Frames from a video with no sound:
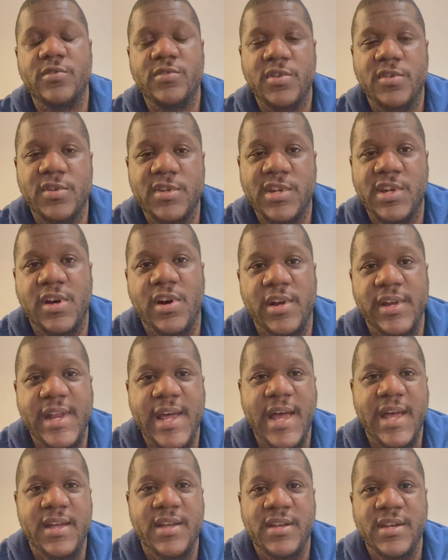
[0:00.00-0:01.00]
touched on
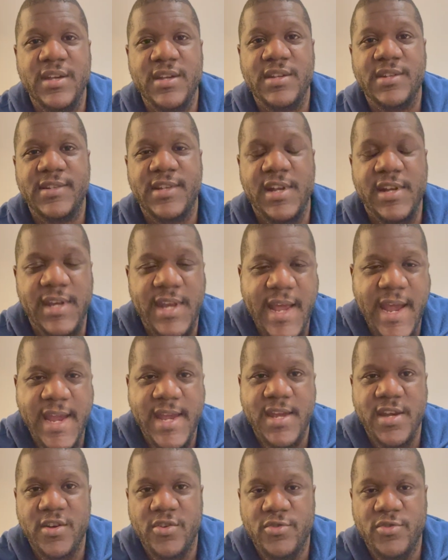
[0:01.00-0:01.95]
that today.